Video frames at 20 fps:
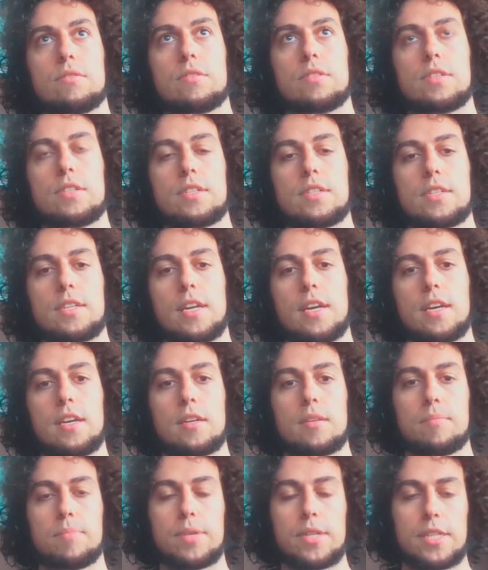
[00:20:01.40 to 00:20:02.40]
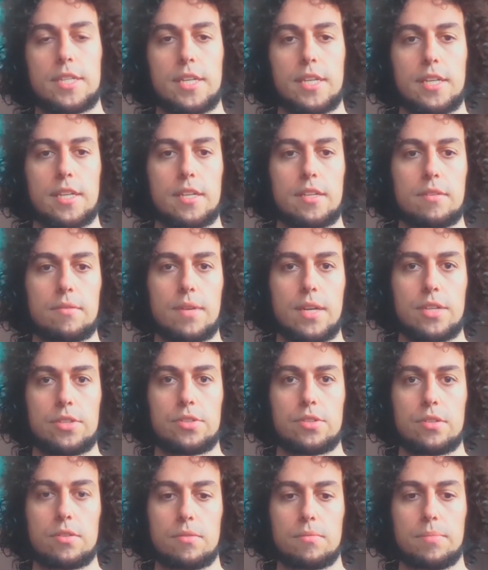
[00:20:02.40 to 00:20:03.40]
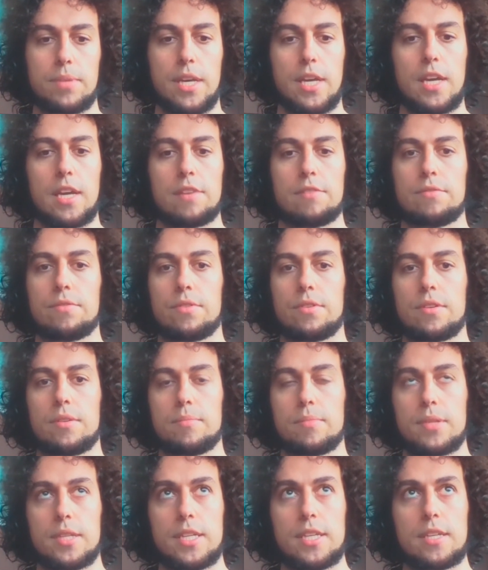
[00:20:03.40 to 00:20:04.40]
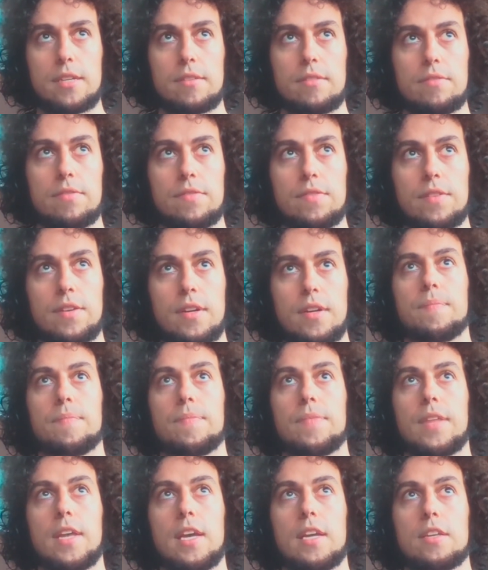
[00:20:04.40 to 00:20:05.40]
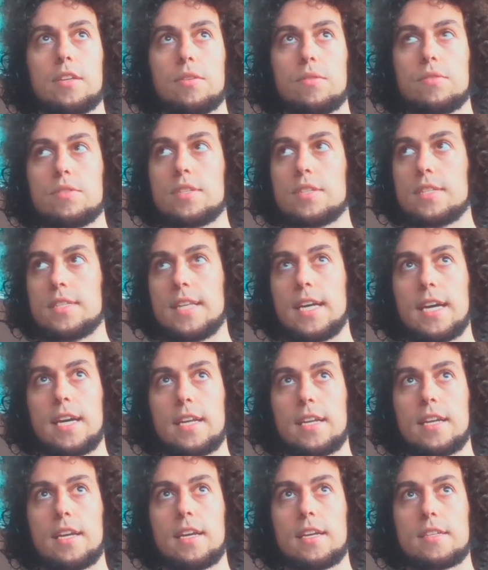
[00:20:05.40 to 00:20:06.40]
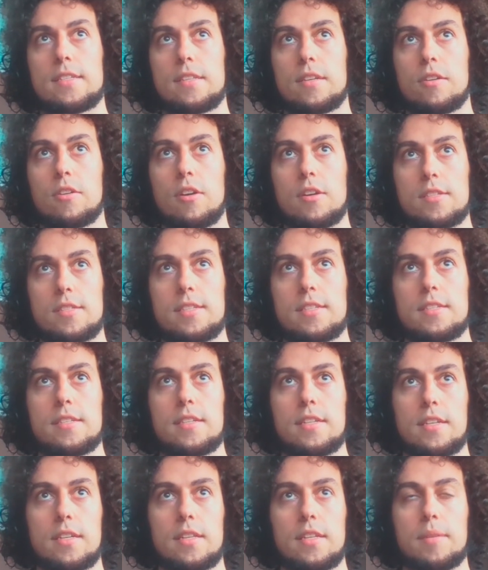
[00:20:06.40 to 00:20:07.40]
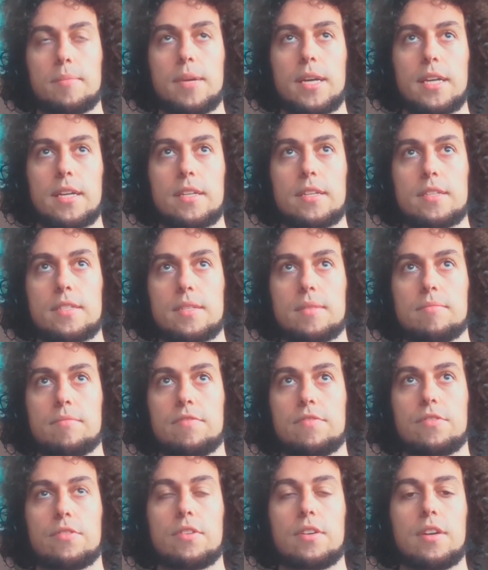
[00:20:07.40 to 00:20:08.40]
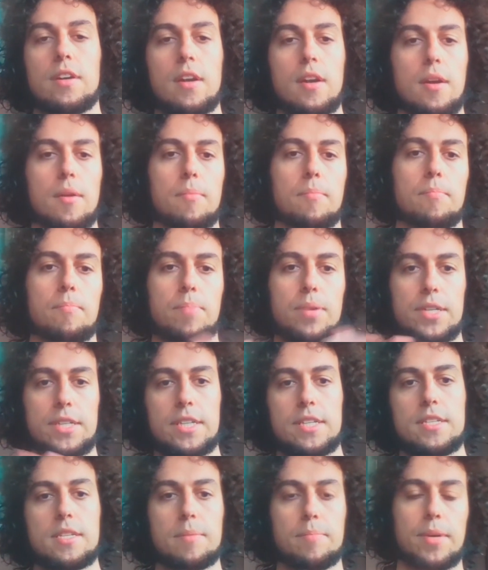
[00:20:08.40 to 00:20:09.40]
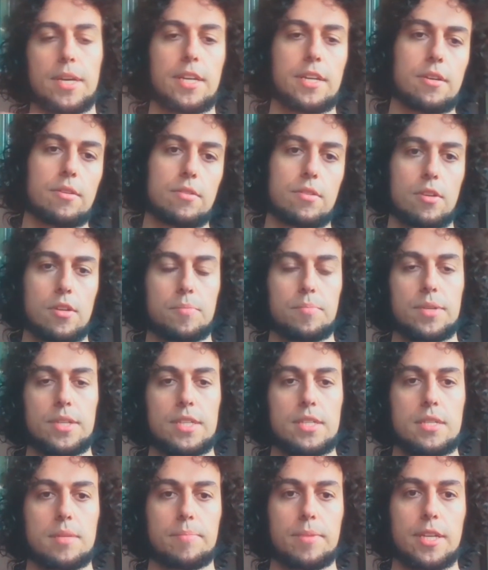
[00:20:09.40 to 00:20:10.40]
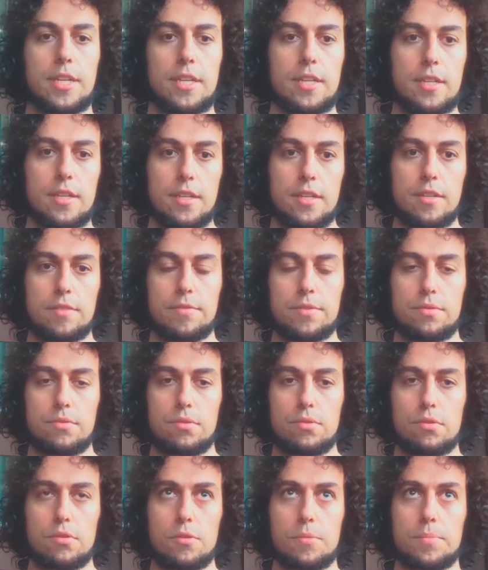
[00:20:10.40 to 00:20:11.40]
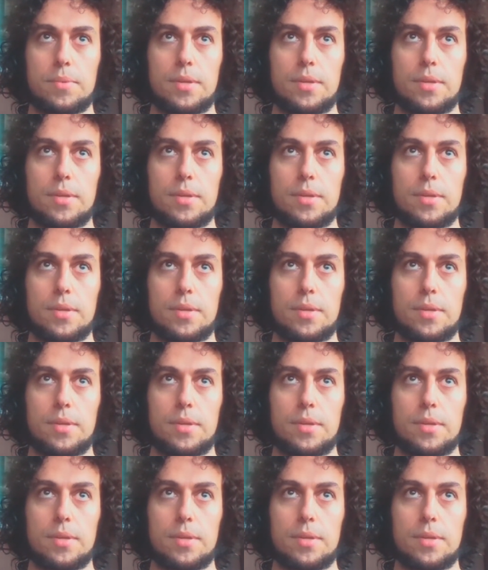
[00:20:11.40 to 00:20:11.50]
say and partake in irrational behavior and belief, and uses that as the costly signaling mechanism for participating or not participating in an individual group.